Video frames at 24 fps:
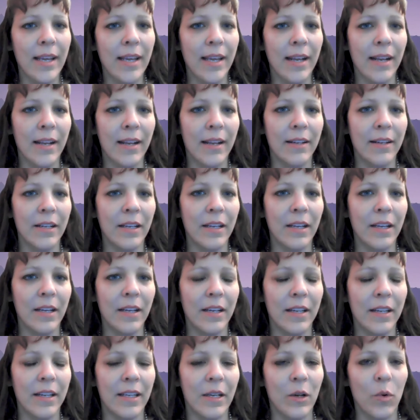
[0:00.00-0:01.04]

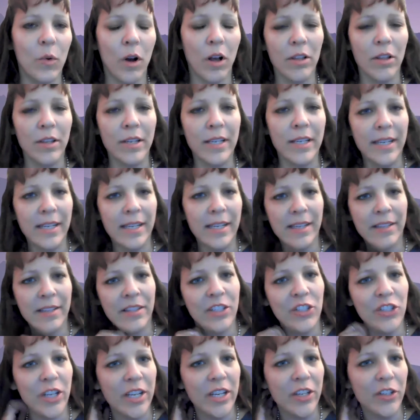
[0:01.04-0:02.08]
and equality and the
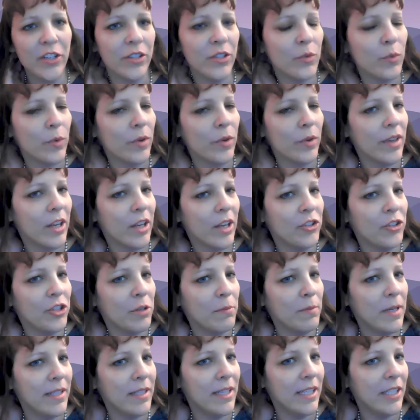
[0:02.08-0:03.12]
changes with
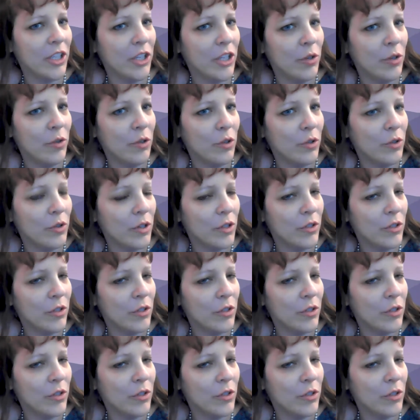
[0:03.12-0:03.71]
LGBTQ